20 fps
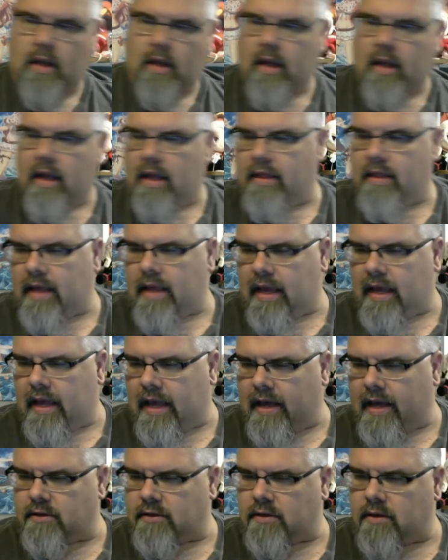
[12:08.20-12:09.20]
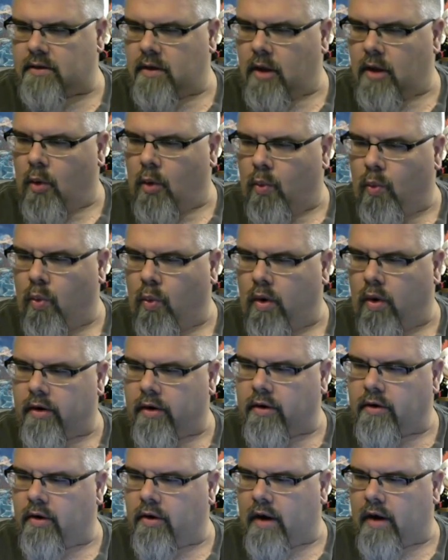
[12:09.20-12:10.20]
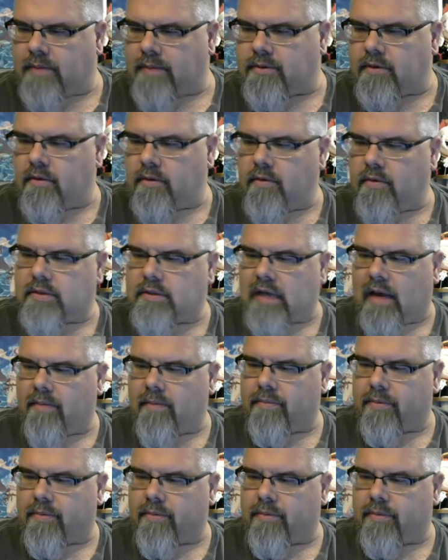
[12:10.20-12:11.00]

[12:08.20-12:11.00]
and they ask, what are your absolute top